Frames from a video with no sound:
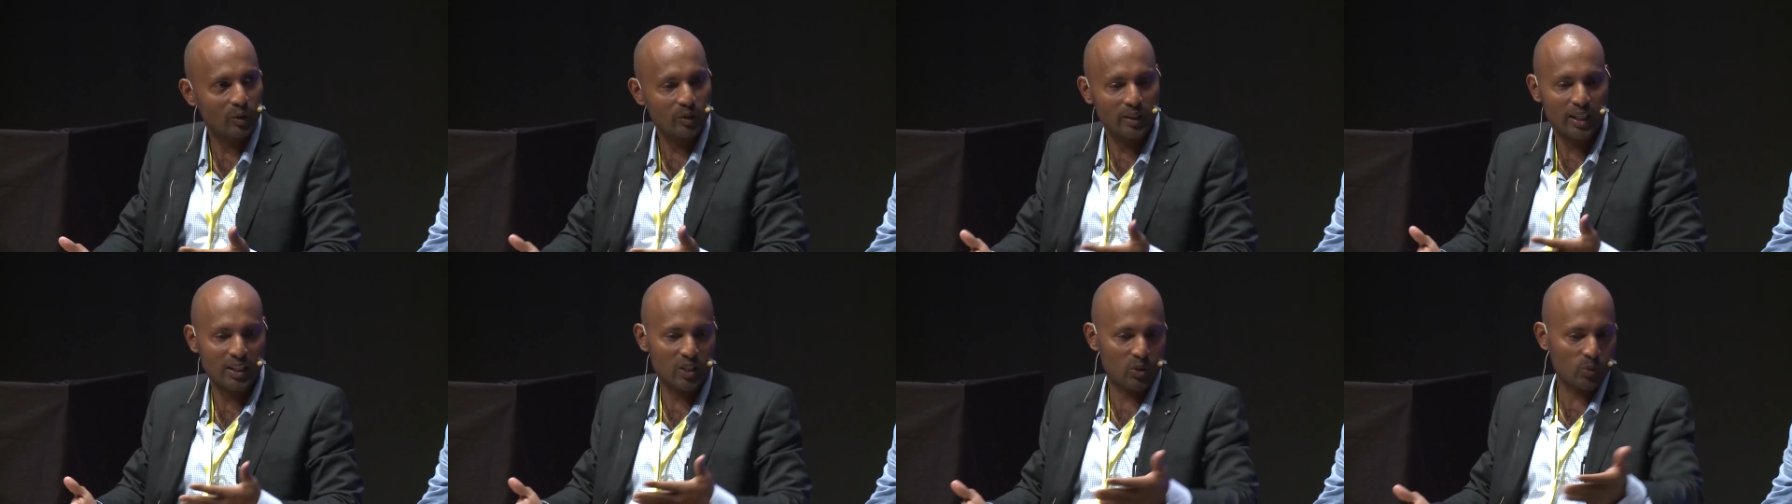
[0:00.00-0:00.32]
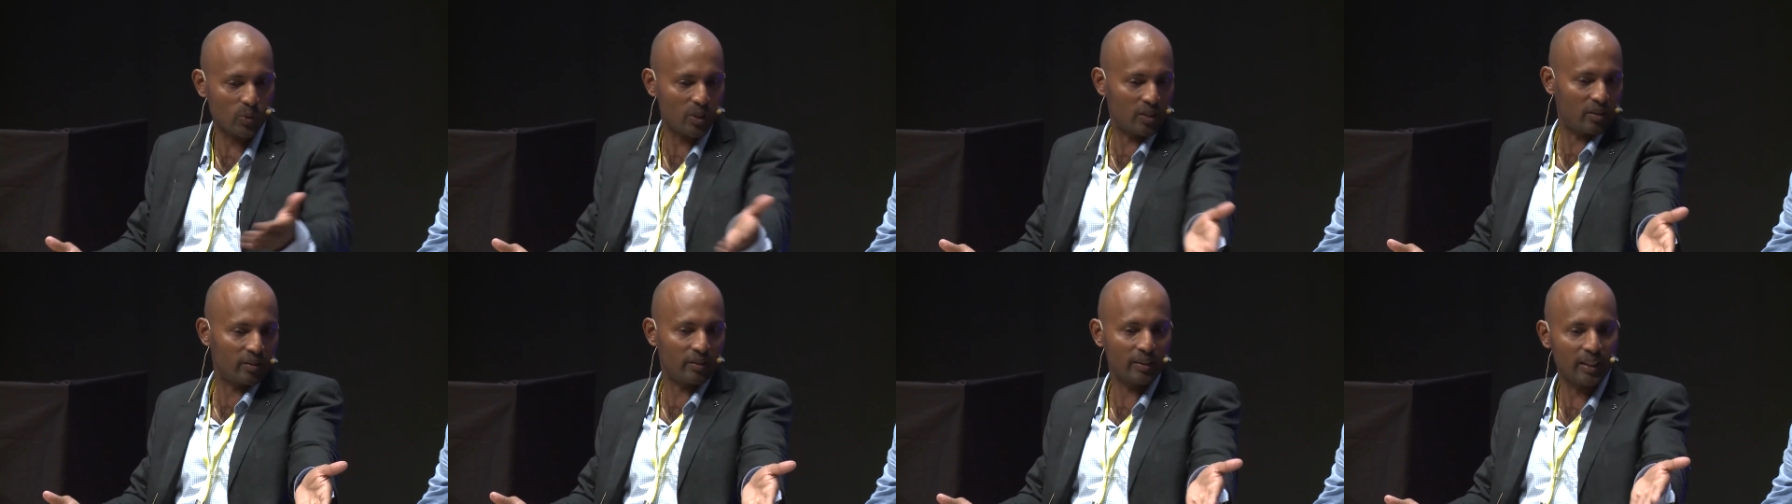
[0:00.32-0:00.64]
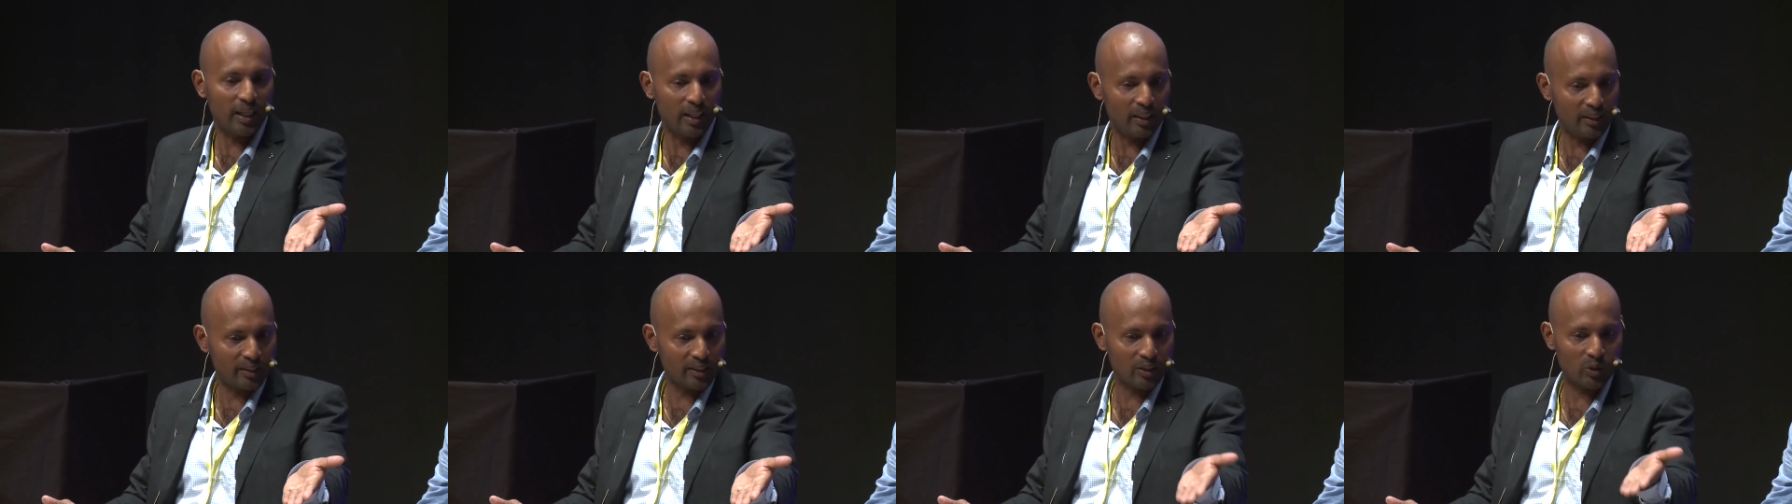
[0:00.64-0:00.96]
that's what
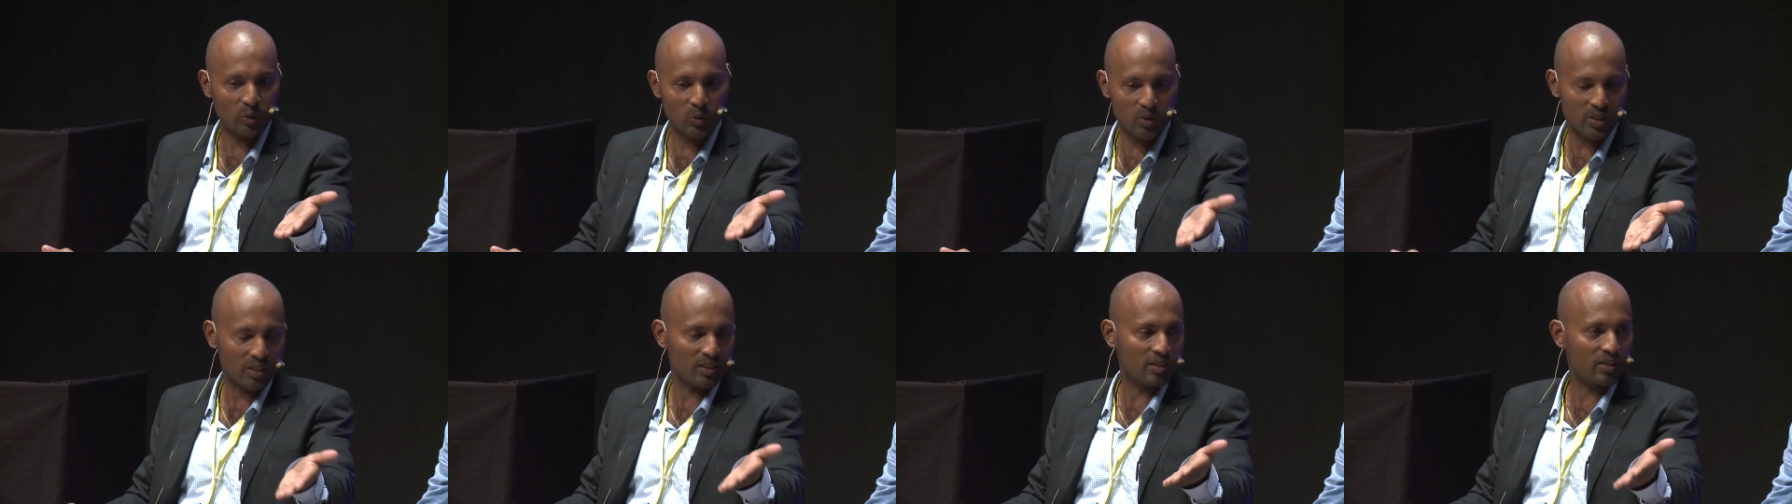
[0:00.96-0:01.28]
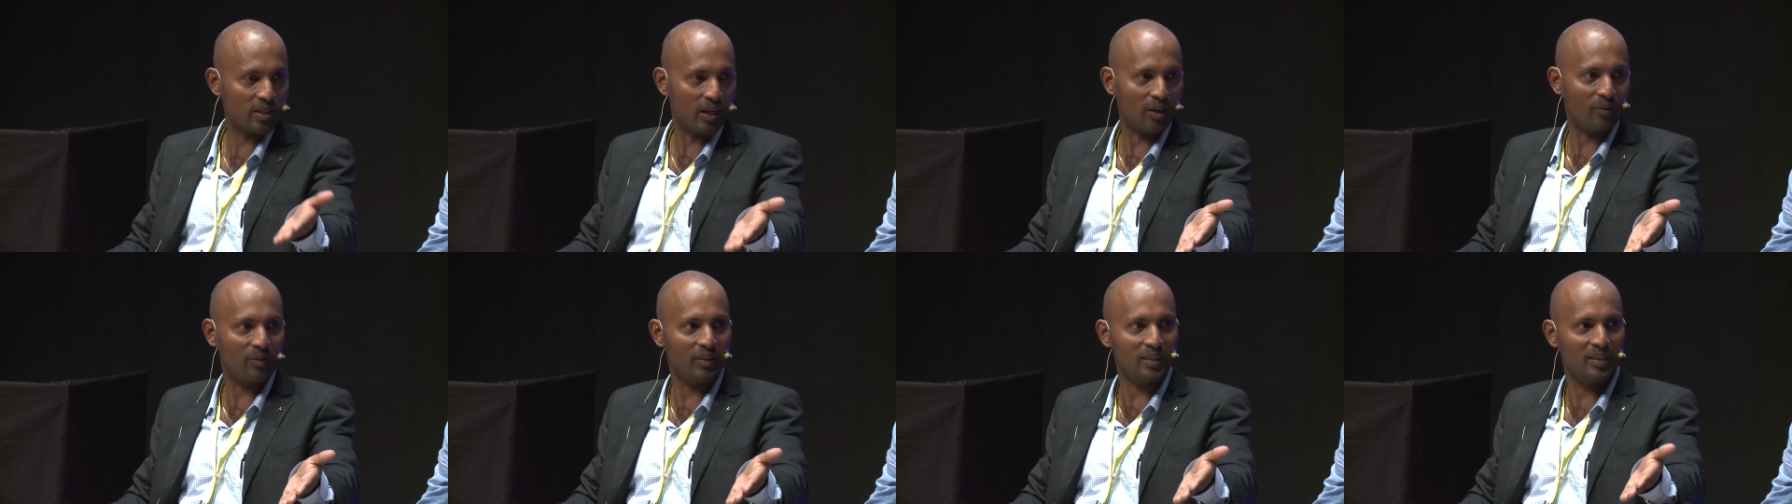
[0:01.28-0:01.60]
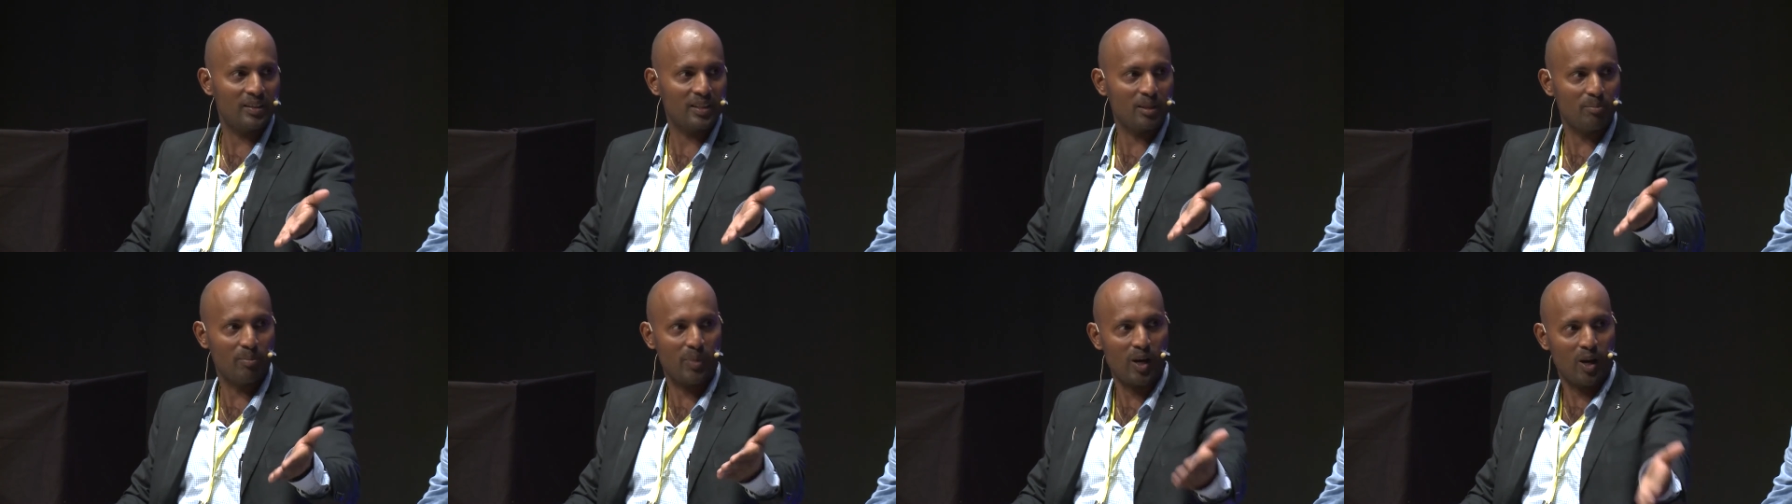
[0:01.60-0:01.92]
reality tours and travel
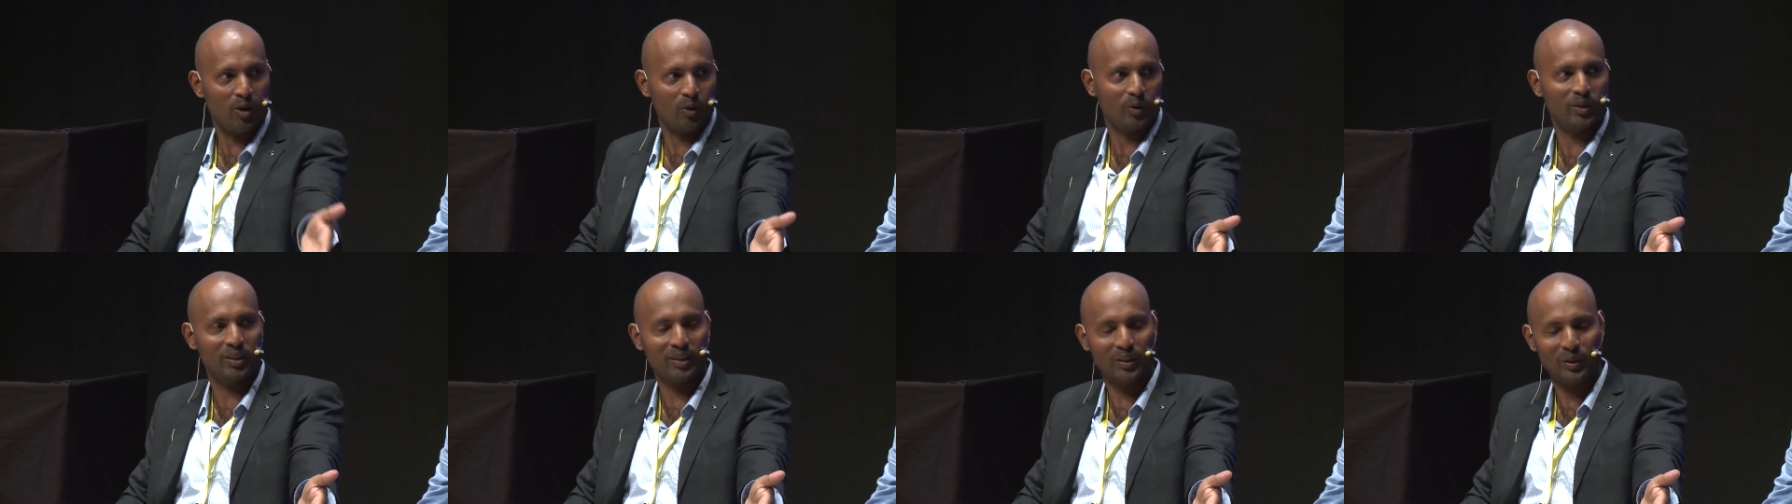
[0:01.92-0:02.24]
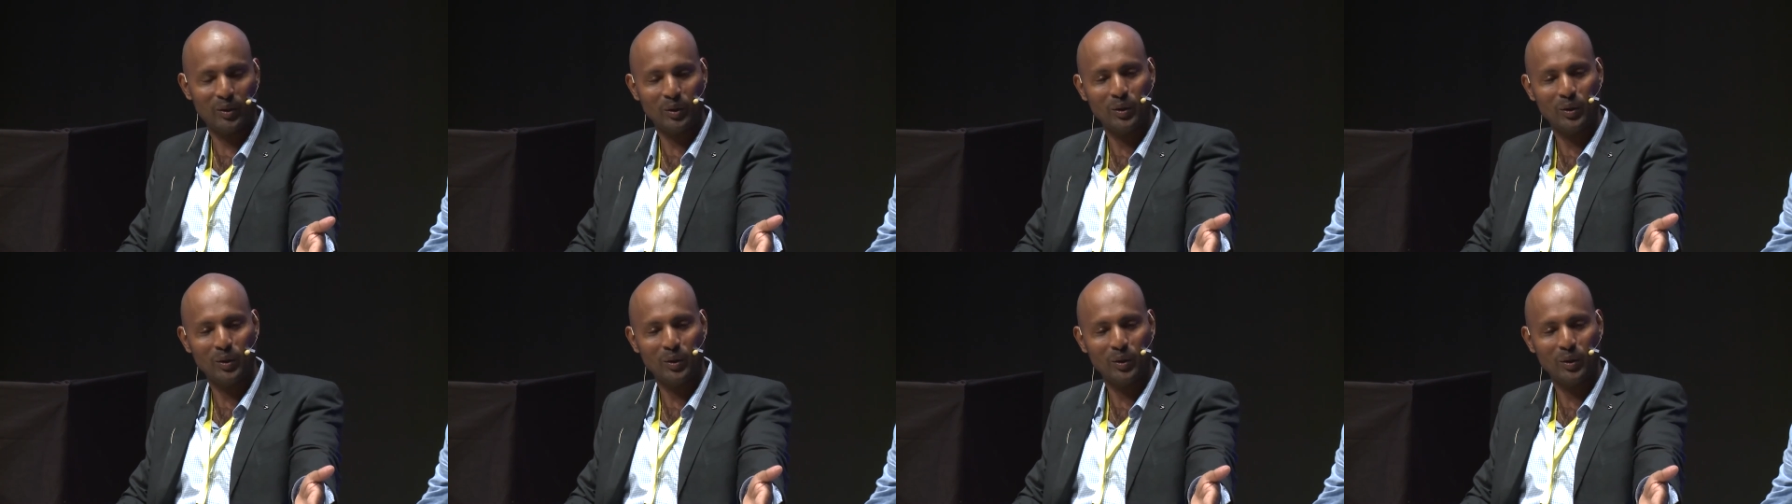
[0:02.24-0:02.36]
is about,